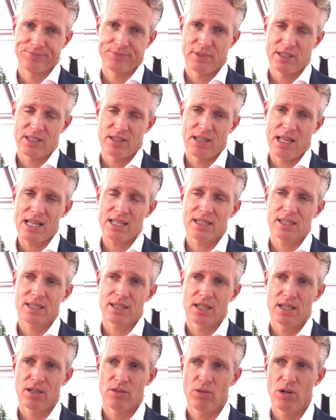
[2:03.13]
So
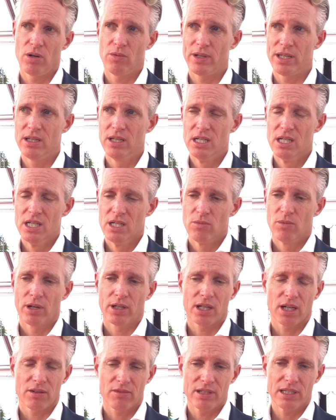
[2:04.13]
that's uh, where we we're
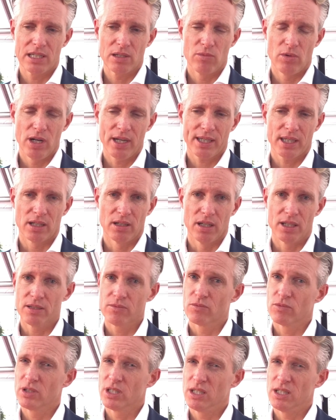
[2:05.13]
currently working
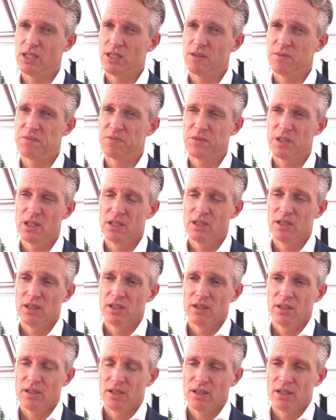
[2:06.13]
on, we
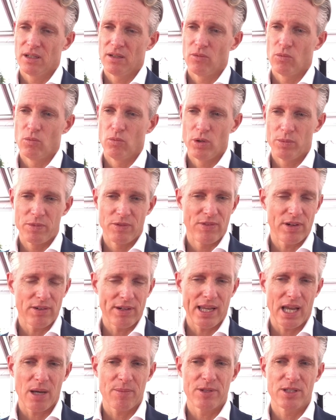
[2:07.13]
would be
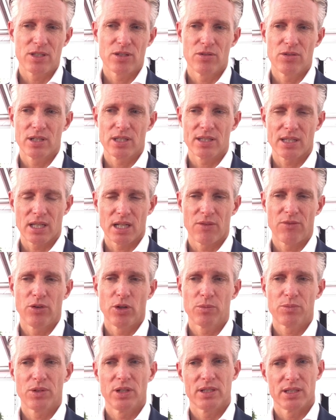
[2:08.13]
very happy to extend our
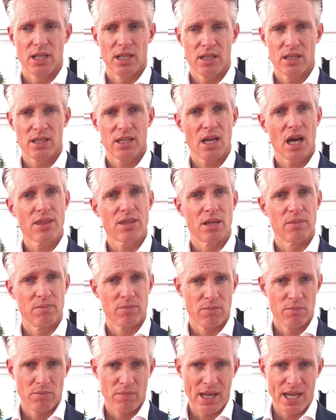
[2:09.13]
footprint in the other
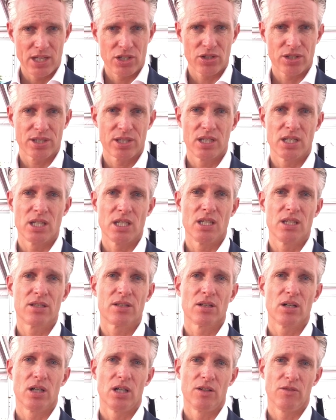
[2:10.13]
major
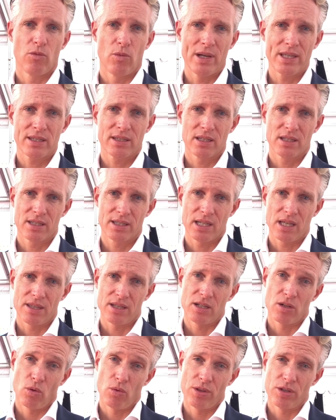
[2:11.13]
cities of Western,
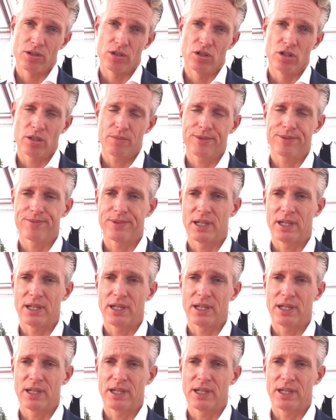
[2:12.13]
Southern, Northern Europe.